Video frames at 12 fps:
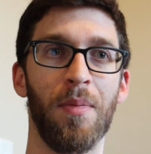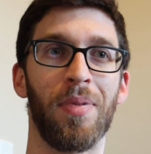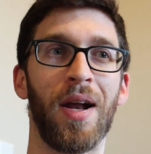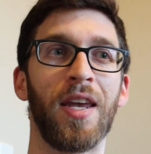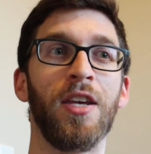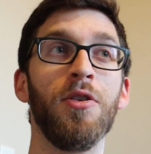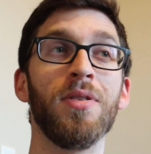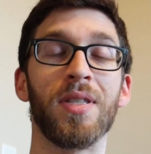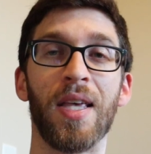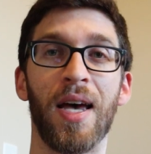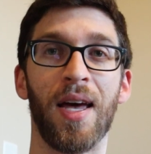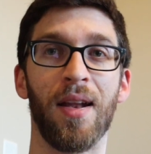But I
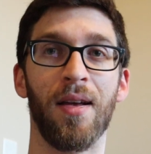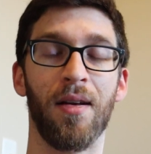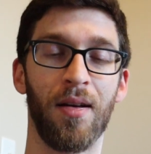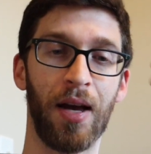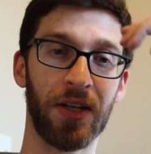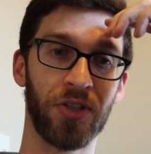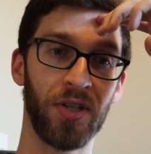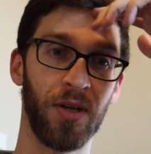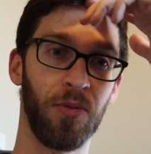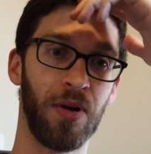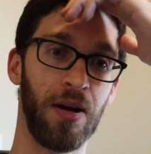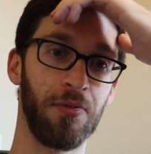used that
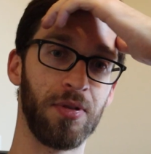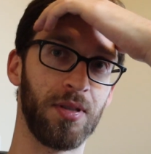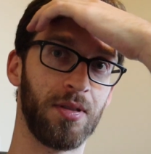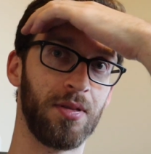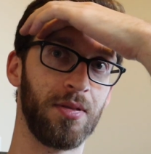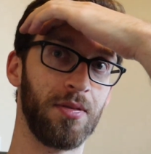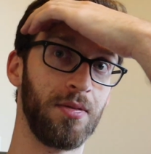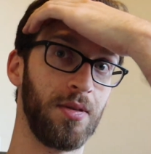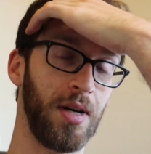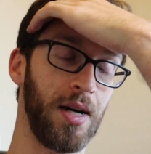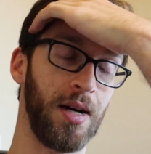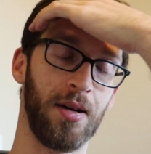actually when I was
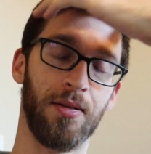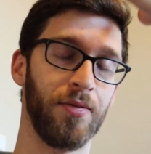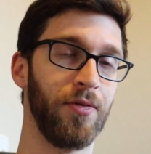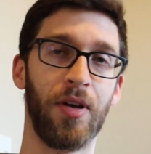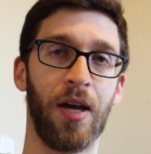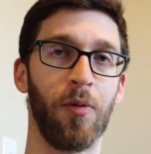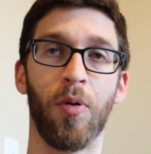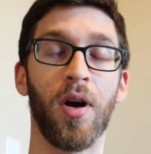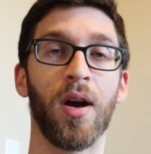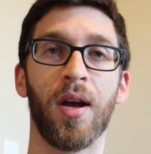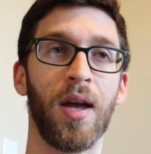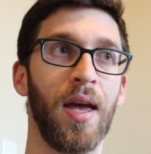at
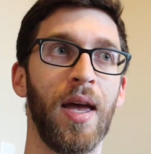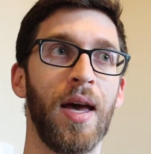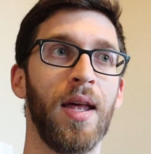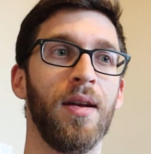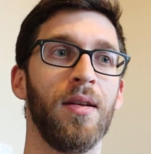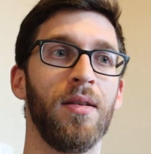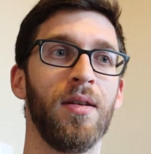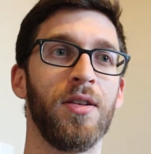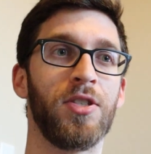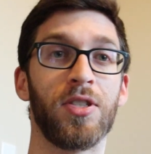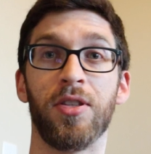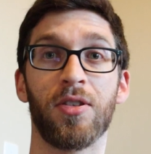work, and
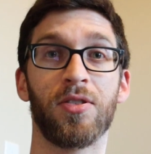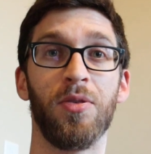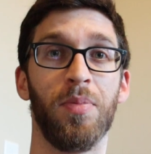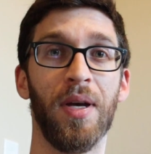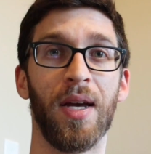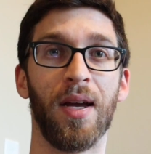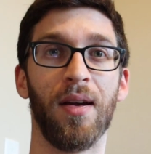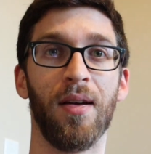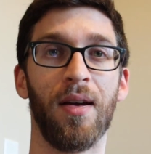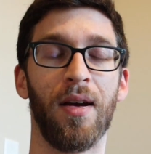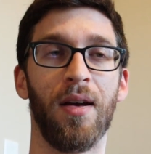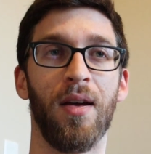it just looked too big
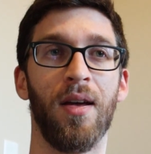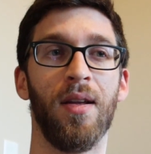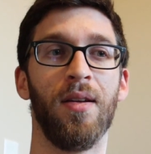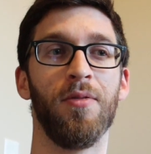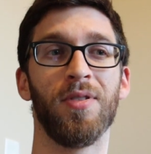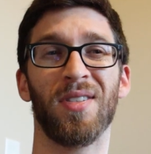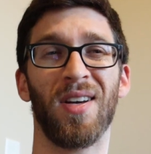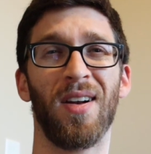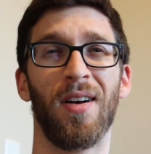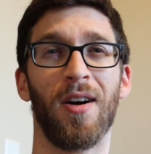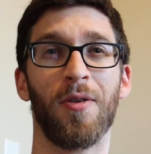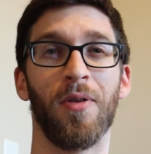and it was kind
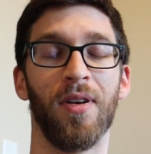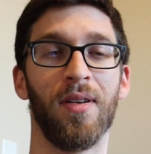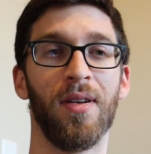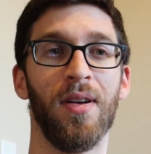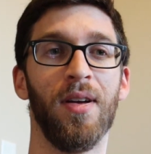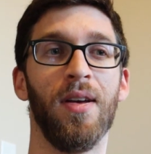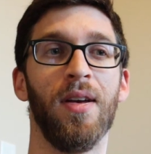of awkward.